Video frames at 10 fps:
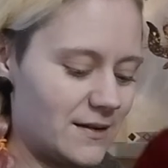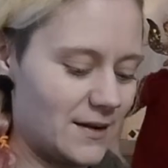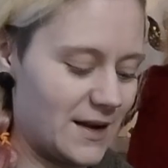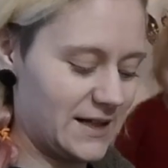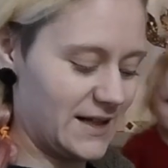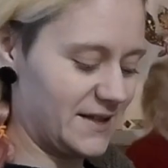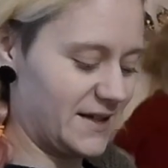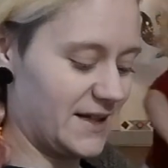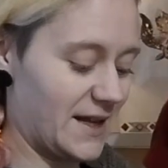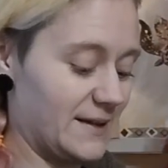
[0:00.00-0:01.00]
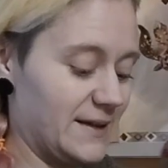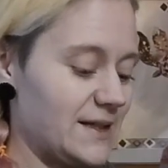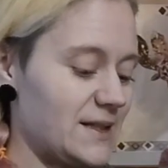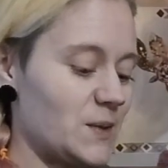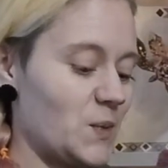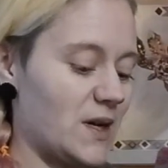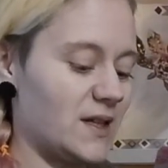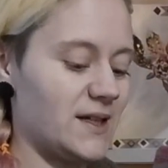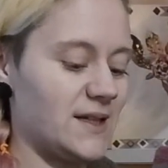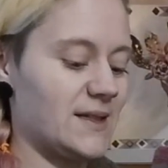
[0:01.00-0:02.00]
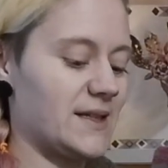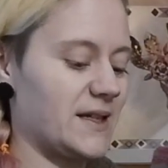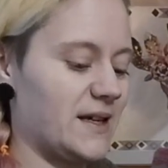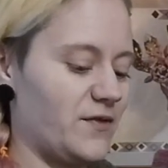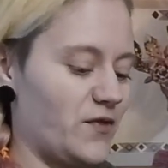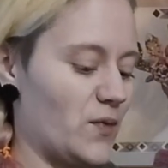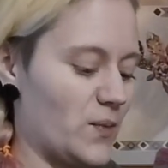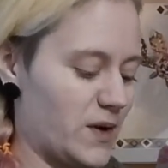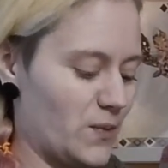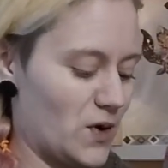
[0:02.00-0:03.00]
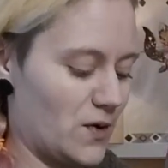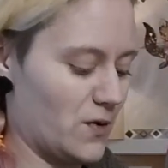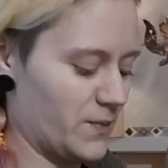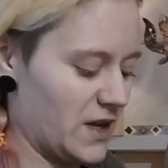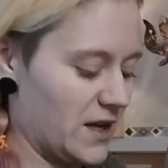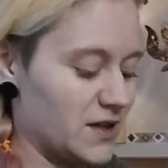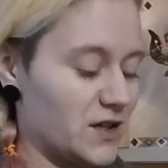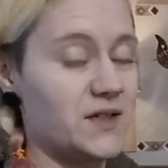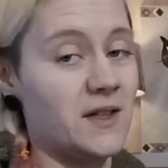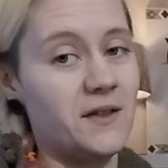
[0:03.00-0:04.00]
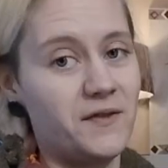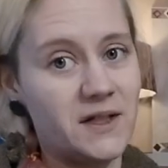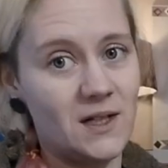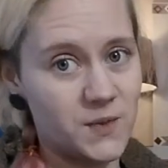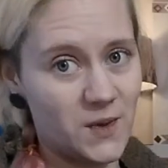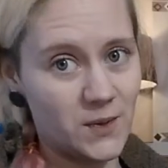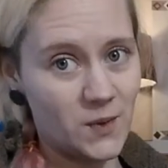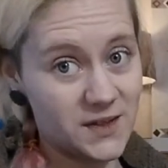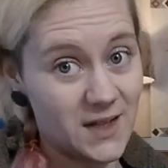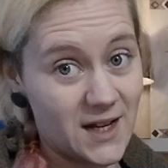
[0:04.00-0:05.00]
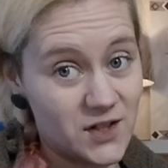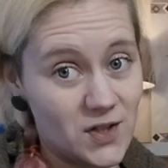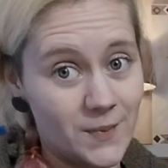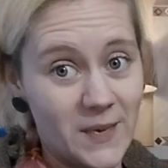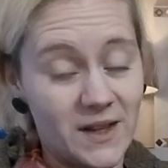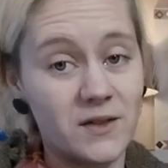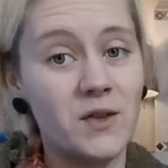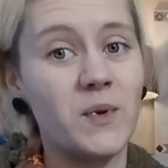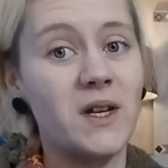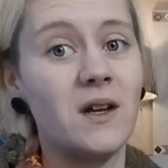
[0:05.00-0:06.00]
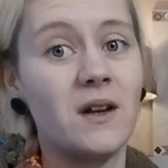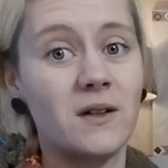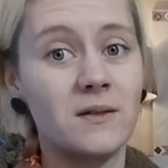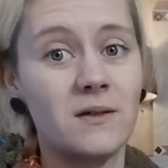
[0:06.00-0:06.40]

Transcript: I knitted this one instead for my mom, because the daffodil sweater was actually meant to be a